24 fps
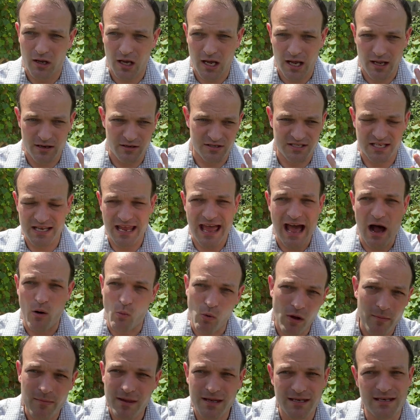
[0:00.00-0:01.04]
you see how
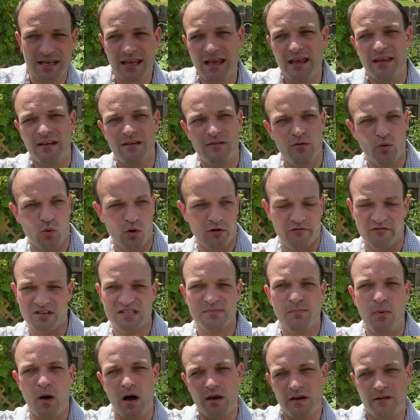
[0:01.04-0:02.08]
women did or
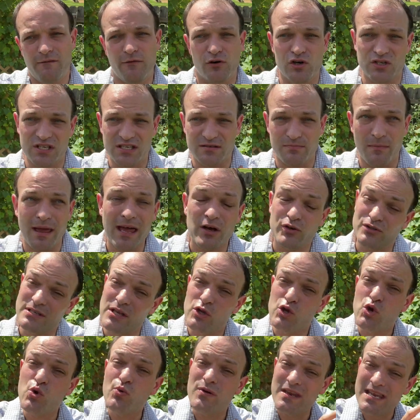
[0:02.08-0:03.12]
responded versus males, then
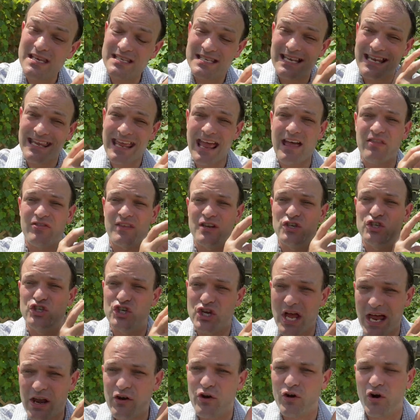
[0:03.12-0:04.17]
you need to get the
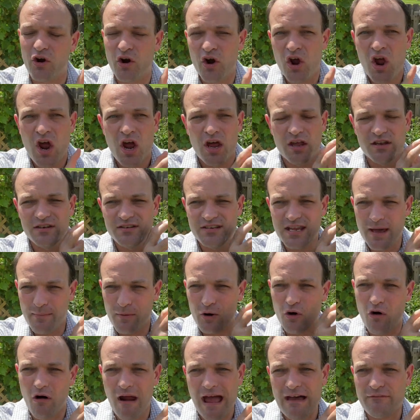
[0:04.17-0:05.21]
gender
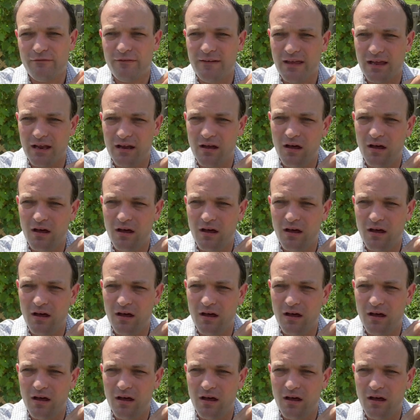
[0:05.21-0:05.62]
demographic